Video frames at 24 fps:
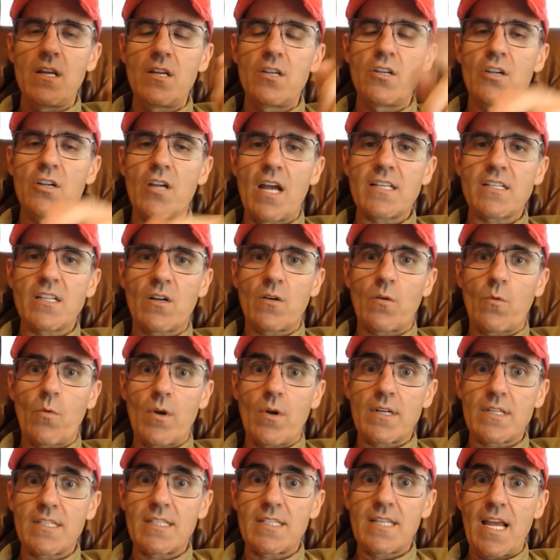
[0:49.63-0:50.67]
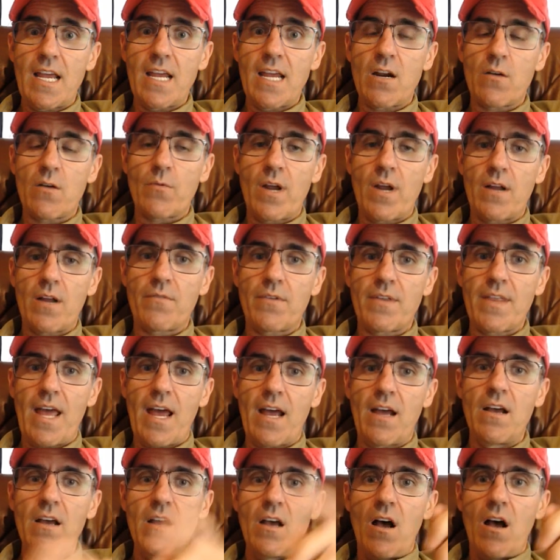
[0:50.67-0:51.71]
You guys are going to want to stay around for
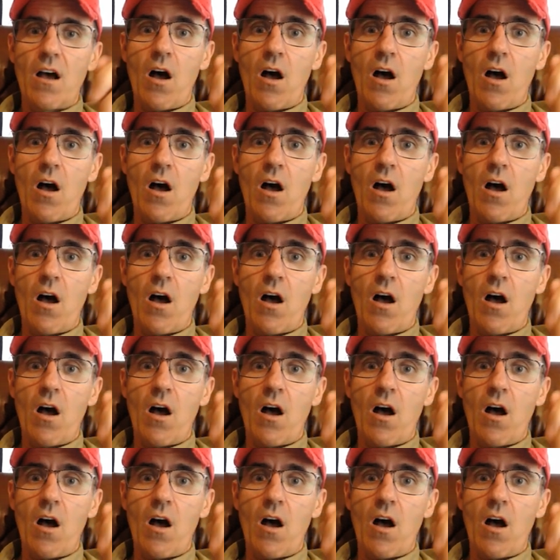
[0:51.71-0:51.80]
that.